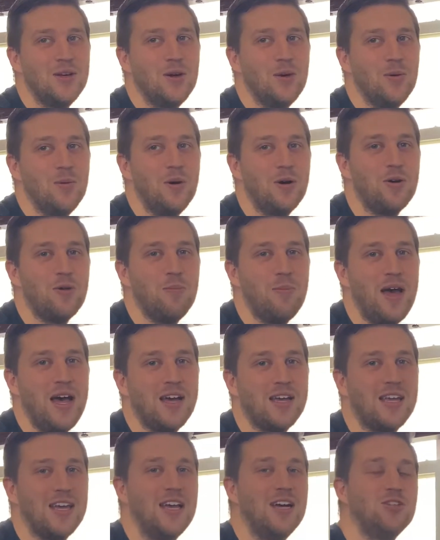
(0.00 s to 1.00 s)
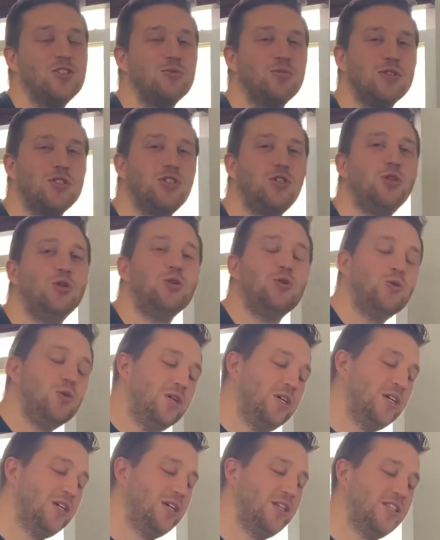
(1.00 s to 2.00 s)
Welcome back, Algebra 2.
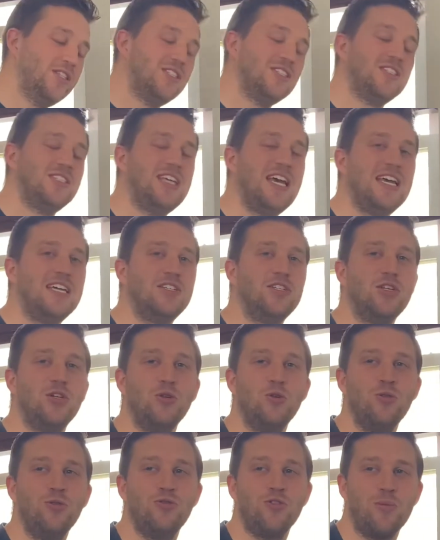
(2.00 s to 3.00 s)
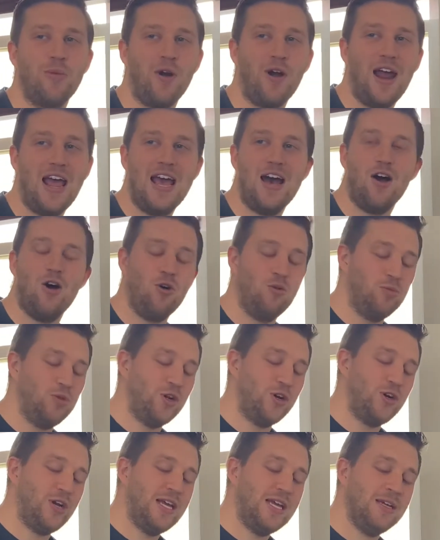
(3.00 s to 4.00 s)
This is day 2 from our at-home
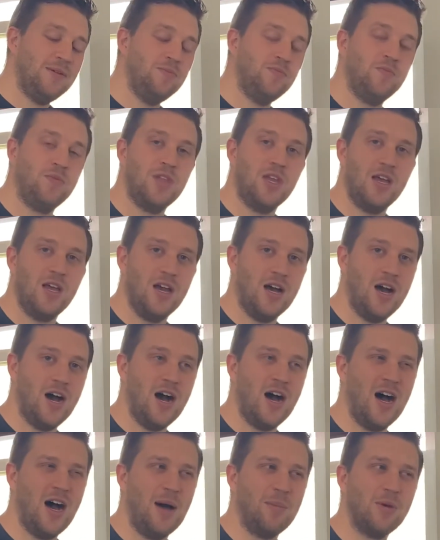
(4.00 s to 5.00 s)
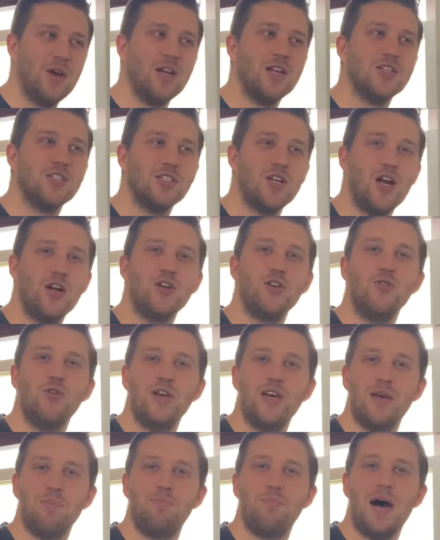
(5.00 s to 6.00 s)
learning. I'm going to start doing
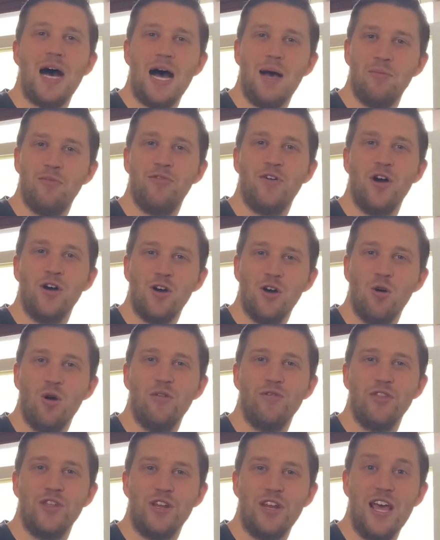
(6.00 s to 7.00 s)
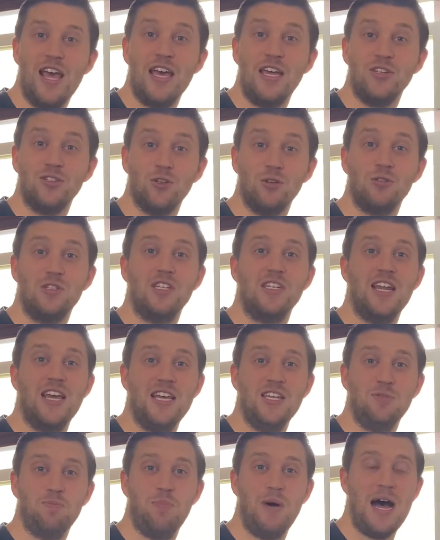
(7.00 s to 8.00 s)
a Pop Funko of the day. So today's
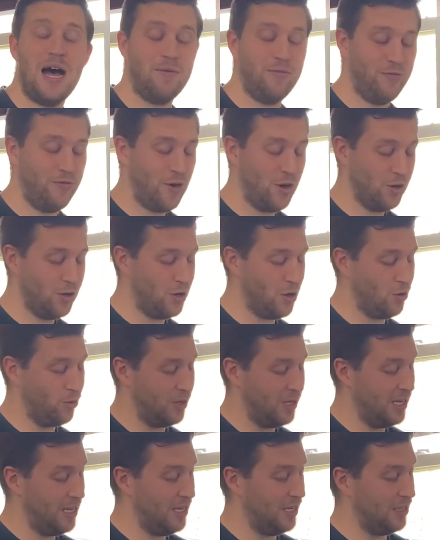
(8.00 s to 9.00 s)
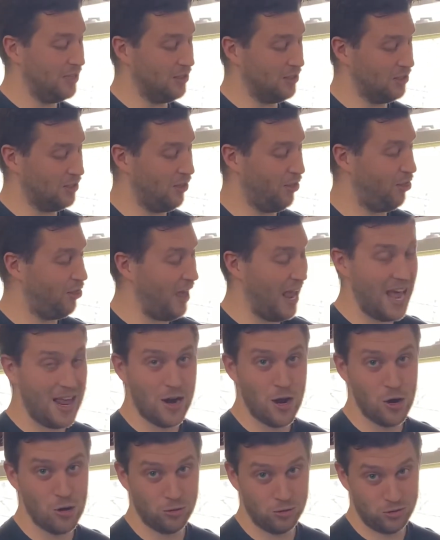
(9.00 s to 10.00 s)
Pop Funko is
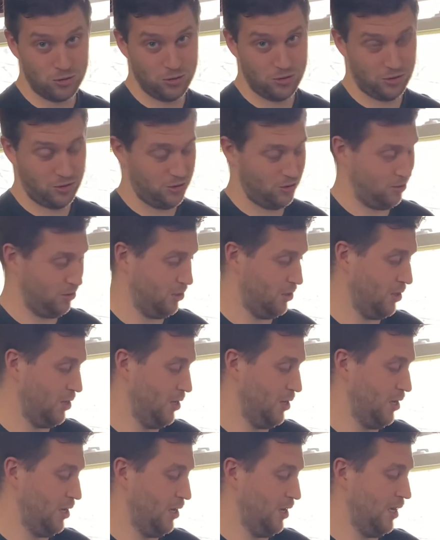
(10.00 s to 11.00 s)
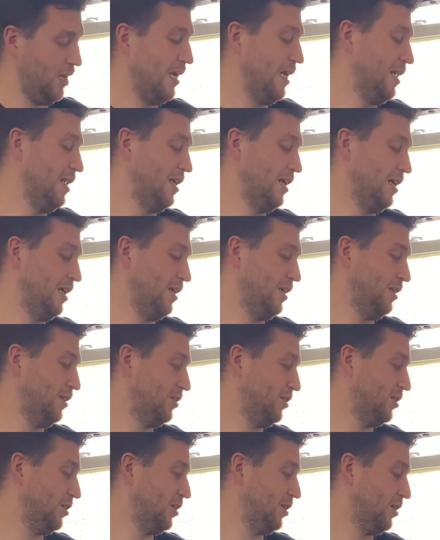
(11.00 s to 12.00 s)
Thanos in
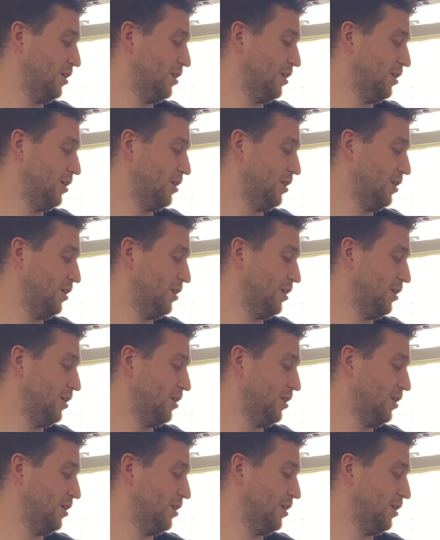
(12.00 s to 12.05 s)
his